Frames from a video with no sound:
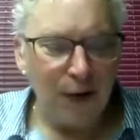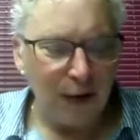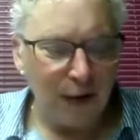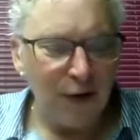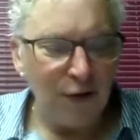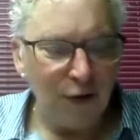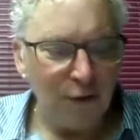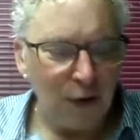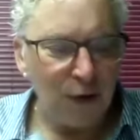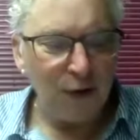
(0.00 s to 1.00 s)
at least
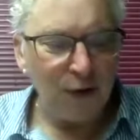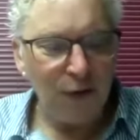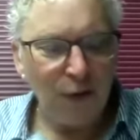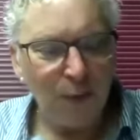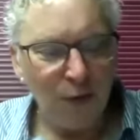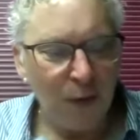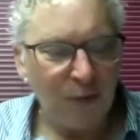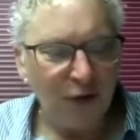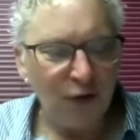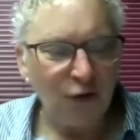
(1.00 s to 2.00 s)
if you look in terms of
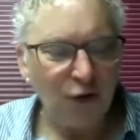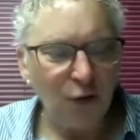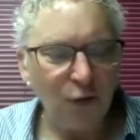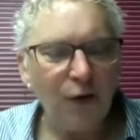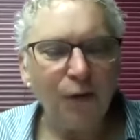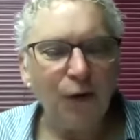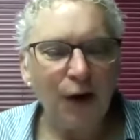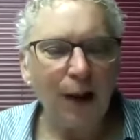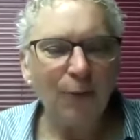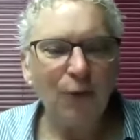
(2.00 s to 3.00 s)
repetition, three different
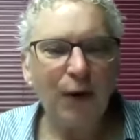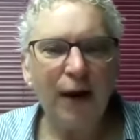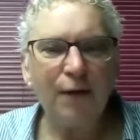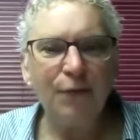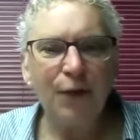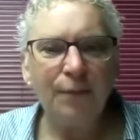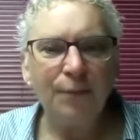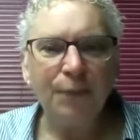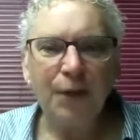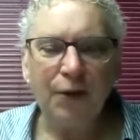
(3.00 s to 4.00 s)
times we have
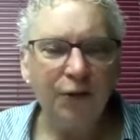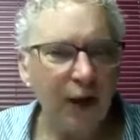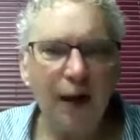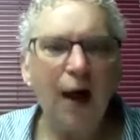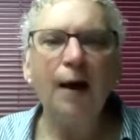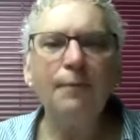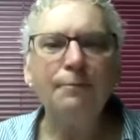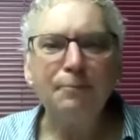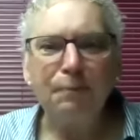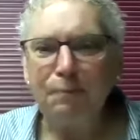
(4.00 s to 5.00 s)
that Selah,
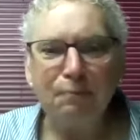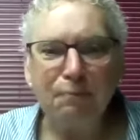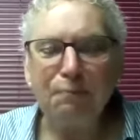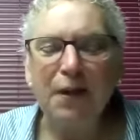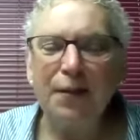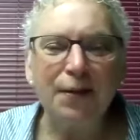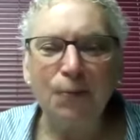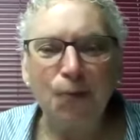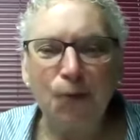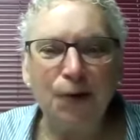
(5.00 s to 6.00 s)

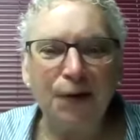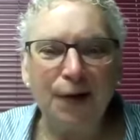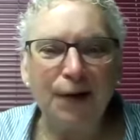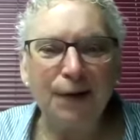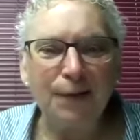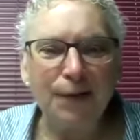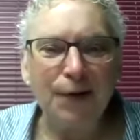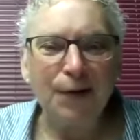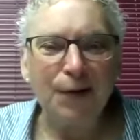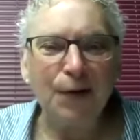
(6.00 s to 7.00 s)
the word
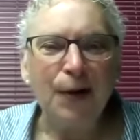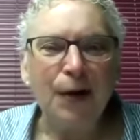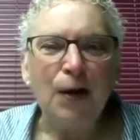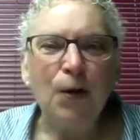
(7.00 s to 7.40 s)
there.